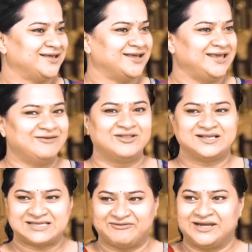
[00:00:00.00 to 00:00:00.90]
Even the
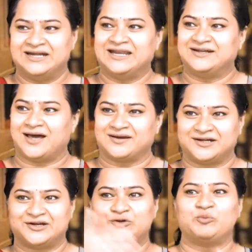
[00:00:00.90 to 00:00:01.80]
780
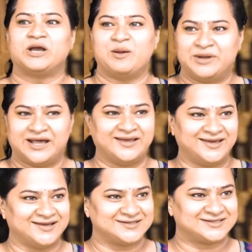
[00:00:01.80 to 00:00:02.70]
targeted to become an
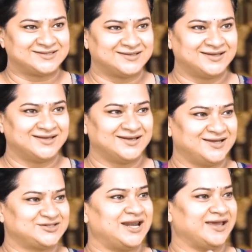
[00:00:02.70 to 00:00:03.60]
IAS.
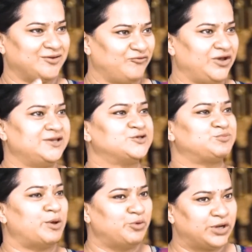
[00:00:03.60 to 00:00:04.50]
It's like various
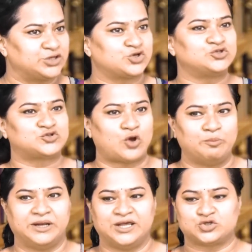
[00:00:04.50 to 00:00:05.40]
permutations,
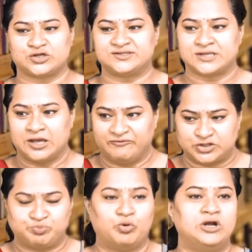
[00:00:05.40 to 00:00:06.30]
combinations
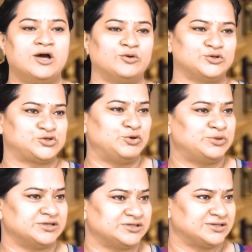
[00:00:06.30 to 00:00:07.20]
which pull down a
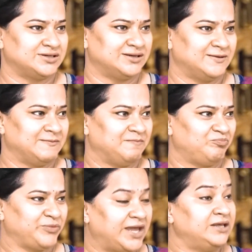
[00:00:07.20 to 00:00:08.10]
student.
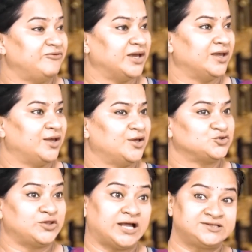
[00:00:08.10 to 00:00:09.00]
Anyway, so
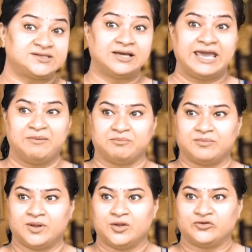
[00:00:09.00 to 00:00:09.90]
that's the game.
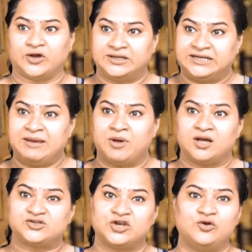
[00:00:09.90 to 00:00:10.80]
30
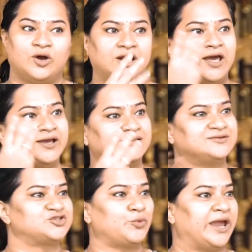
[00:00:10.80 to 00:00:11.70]
marks and you are like
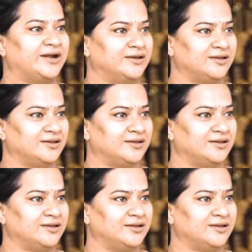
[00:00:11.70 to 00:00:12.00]
swayed.